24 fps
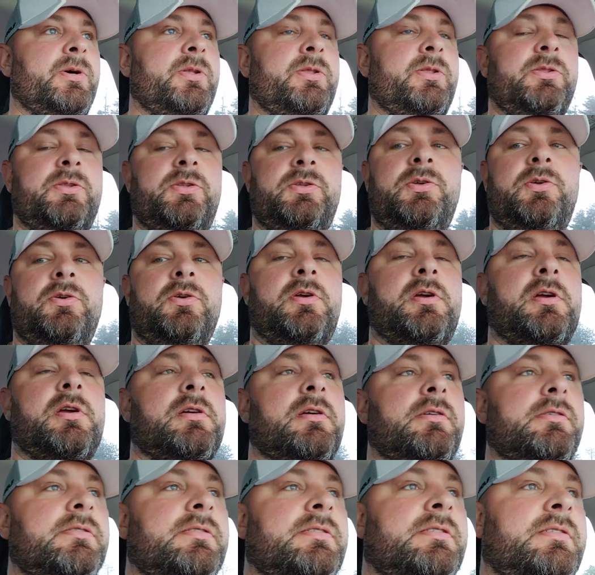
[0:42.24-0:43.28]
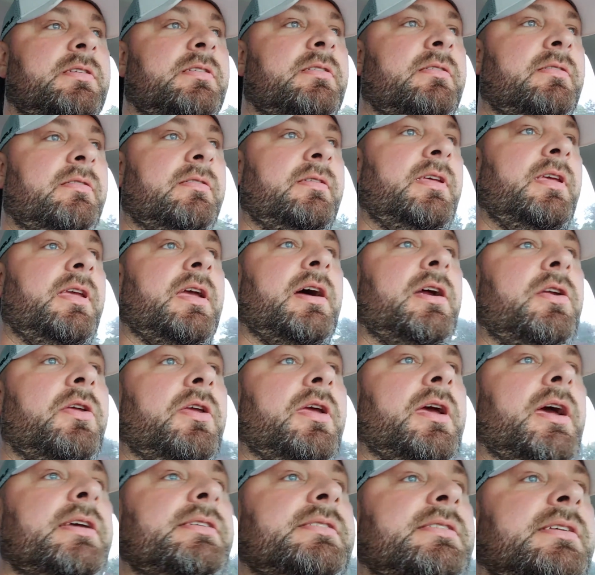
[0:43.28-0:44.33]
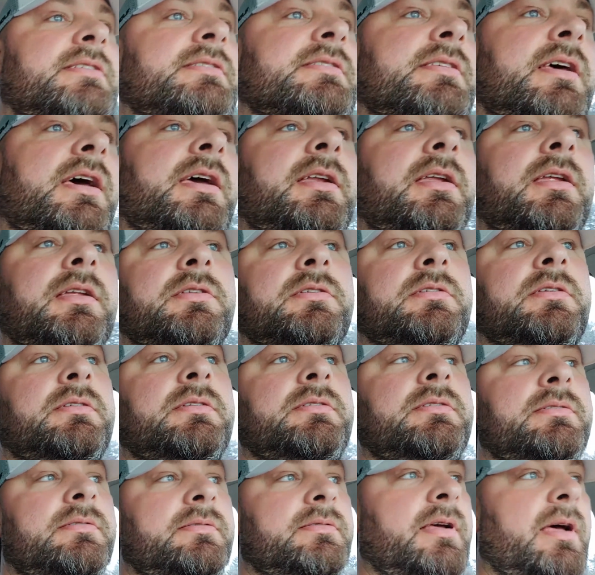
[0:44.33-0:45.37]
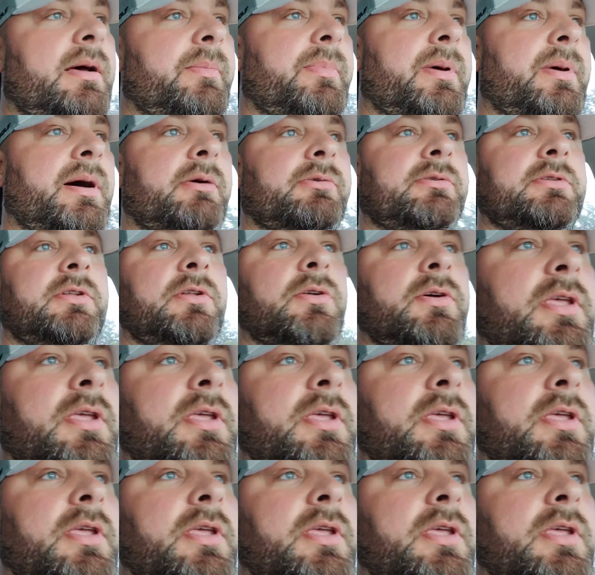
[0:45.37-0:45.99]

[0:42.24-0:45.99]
what do you girls think? Are you guys excited yeah. about